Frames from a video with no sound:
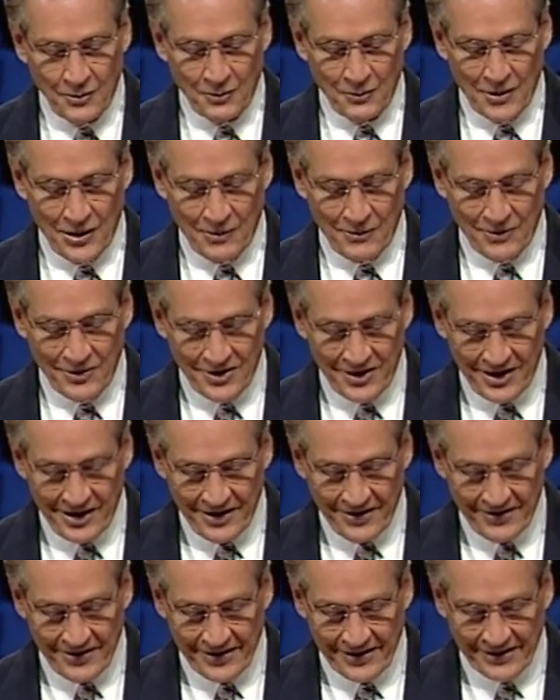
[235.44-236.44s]
where were the
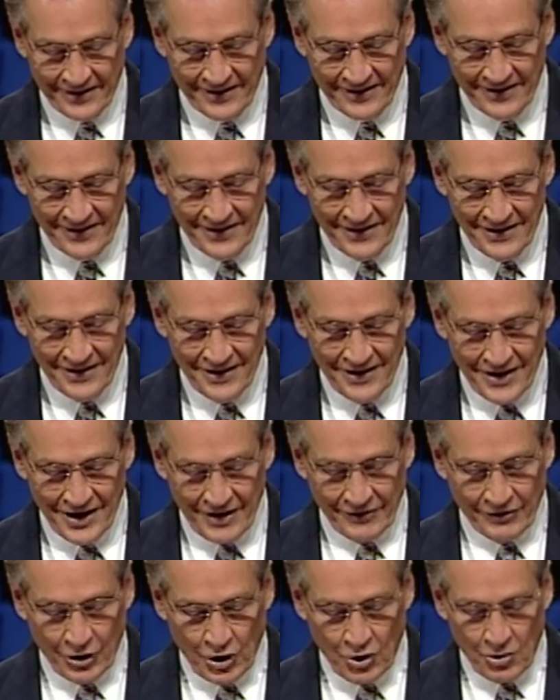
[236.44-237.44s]
hearing?
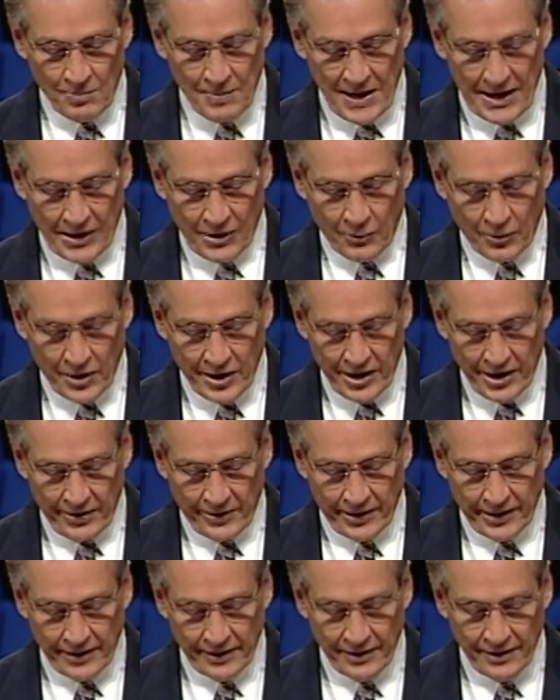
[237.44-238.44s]
If the whole body were
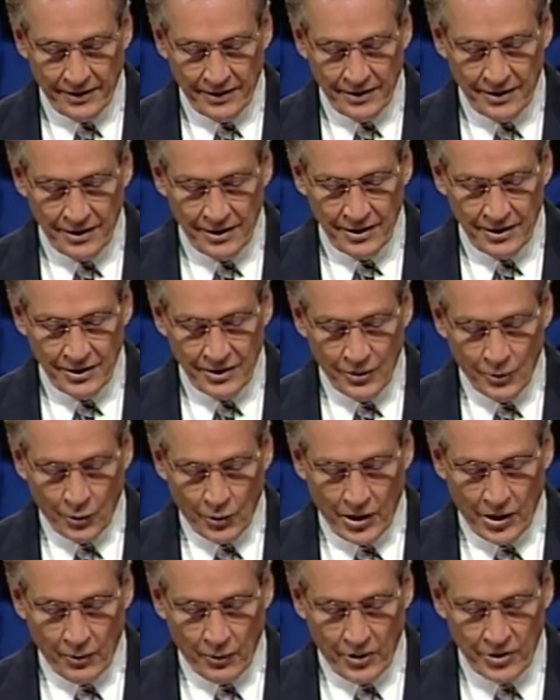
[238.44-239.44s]
hearing,
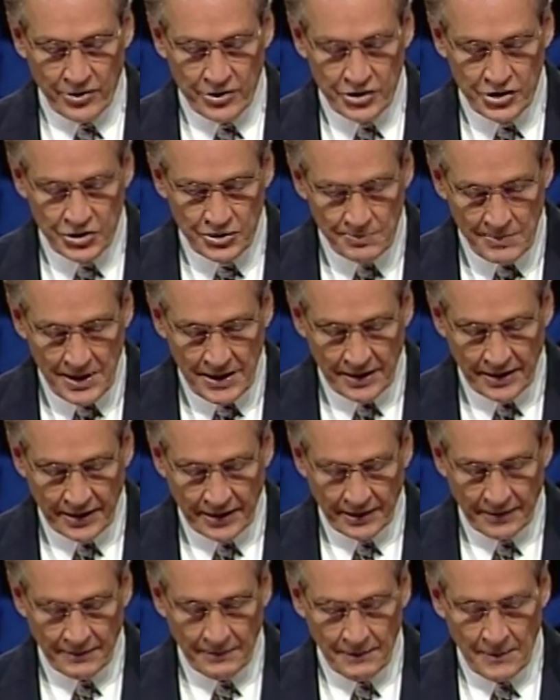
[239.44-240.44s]
where were the
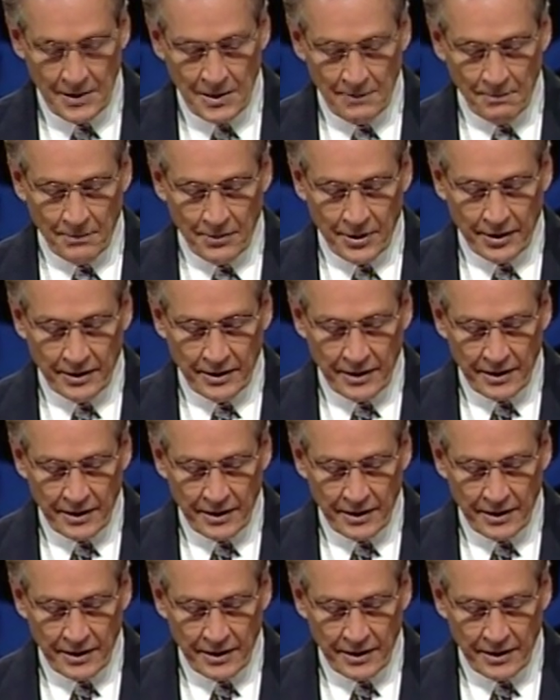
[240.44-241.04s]
smelling? But